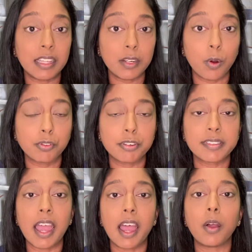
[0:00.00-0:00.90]

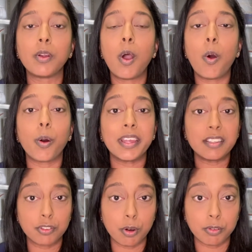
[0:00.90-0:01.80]
ultrasound or
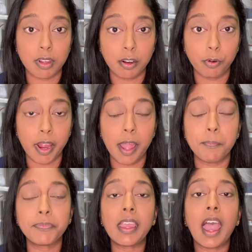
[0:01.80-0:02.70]
hysterosonogram.
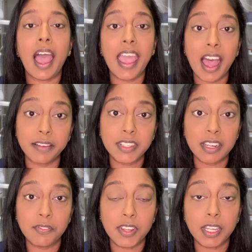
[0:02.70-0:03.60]
I have done a
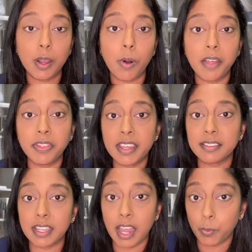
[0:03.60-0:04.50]
video on this and
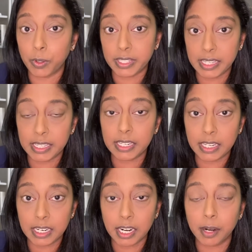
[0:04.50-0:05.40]
I will link it
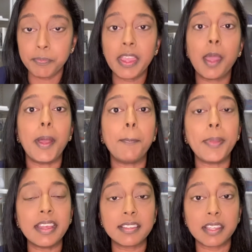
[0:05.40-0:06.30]
here. But
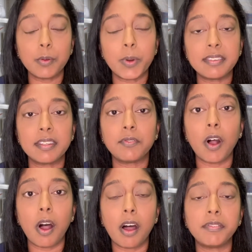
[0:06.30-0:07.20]
basically what's
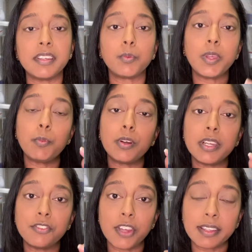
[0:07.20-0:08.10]
involved is we will
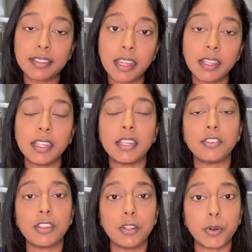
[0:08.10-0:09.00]
inject saline into the
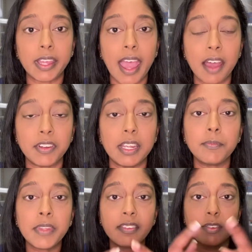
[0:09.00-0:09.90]
uterine cavity.
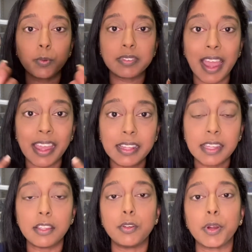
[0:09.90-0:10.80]
This will dilate the
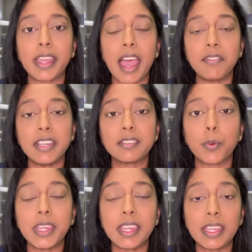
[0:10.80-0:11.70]
uterine cavity so we
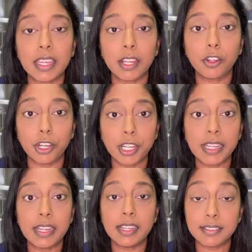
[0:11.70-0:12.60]
can get a good
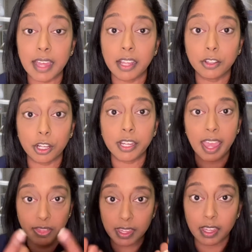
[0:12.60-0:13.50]
inside look at
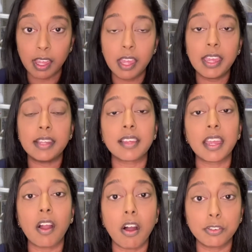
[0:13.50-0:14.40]
the inside
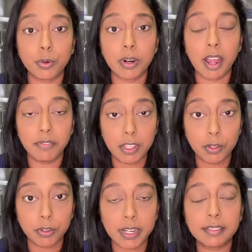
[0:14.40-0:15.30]
contour of the
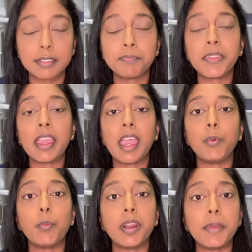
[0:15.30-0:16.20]
uterus. And we want to
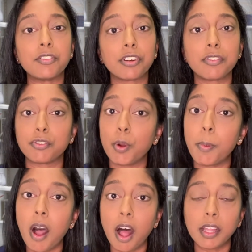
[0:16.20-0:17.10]
make sure there's no
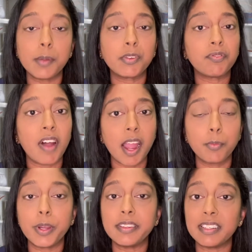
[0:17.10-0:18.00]
polyps, fibroids,
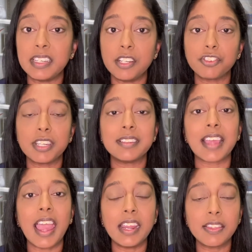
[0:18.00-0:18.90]
adhesions,
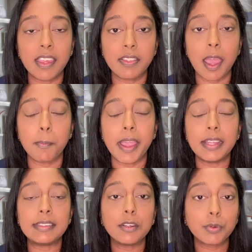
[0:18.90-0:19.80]
anything that might
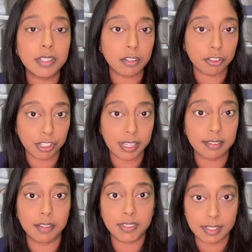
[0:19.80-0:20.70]
decrease our chance of
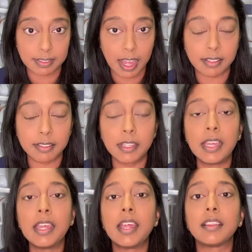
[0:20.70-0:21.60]
success.
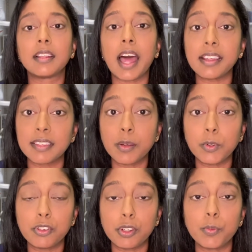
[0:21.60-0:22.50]
The last thing we'll
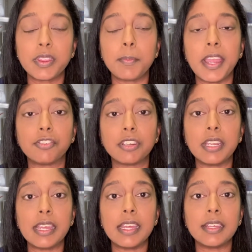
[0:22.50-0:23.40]
do with the patient
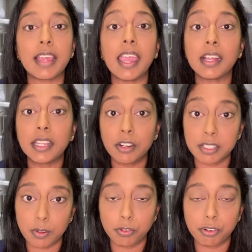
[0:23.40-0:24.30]
is a clearance
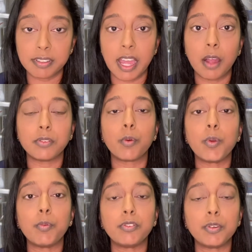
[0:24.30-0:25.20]
ultrasound. So we will
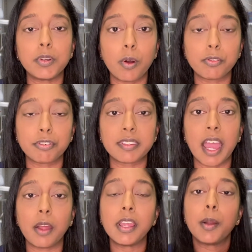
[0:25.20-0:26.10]
do an ultrasound,
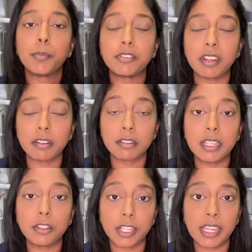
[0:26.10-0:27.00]
particularly
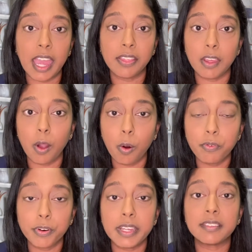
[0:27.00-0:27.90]
looking at the
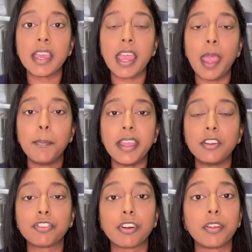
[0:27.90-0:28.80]
ovaries and making
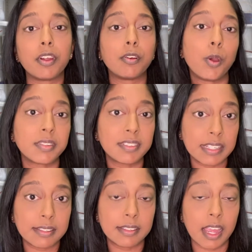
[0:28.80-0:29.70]
sure there are no cysts
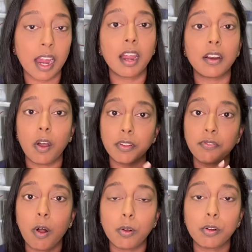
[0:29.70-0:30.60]
there and all the
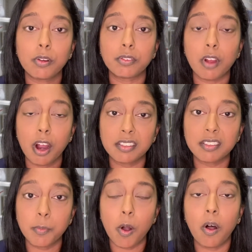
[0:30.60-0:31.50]
follicles are
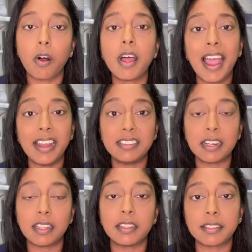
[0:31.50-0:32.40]
small, ideally
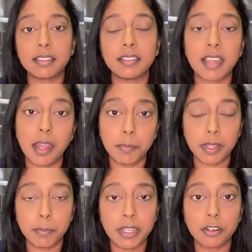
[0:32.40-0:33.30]
less than 10
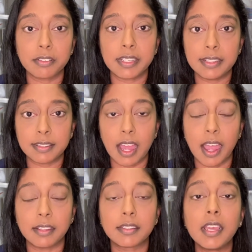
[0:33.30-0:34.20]
millimeters in size.
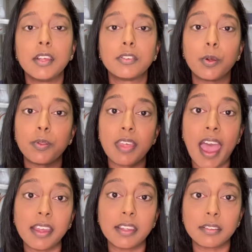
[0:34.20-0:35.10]
So that
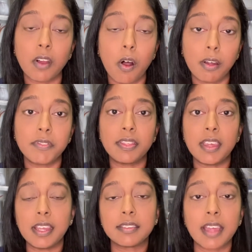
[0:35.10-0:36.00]
is all of the things
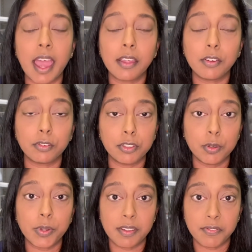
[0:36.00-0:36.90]
that you'll do with the
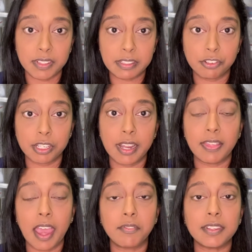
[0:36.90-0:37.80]
physician at that
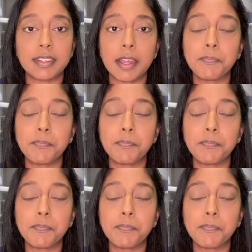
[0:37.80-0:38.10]
visit.